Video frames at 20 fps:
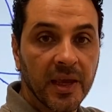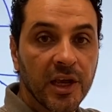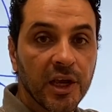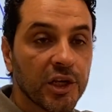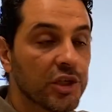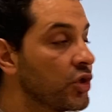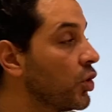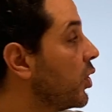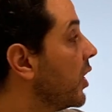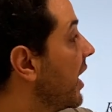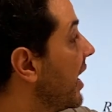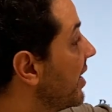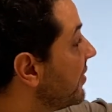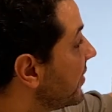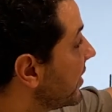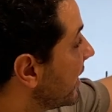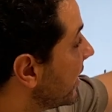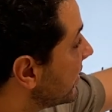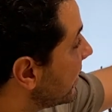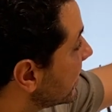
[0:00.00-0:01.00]
So you have
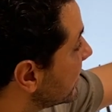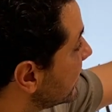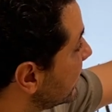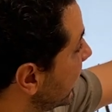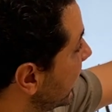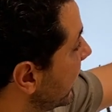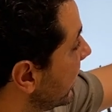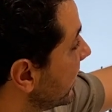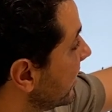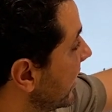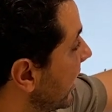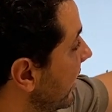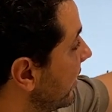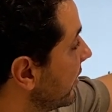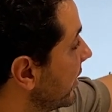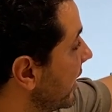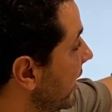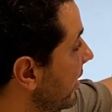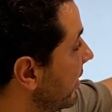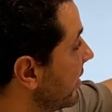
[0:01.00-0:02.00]
another t
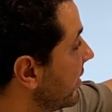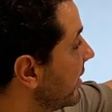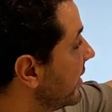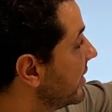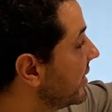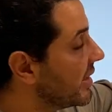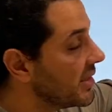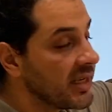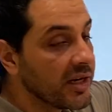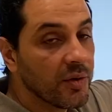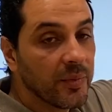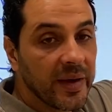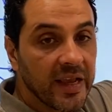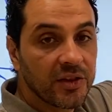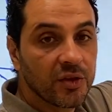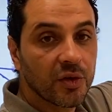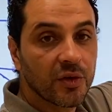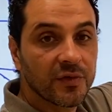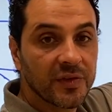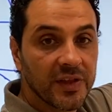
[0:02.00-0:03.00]
down here in the
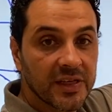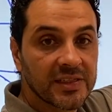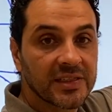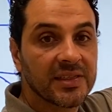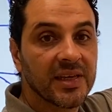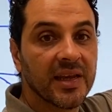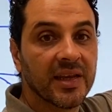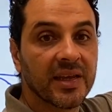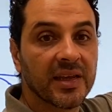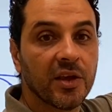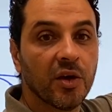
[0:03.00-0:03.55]
denominator of this thing.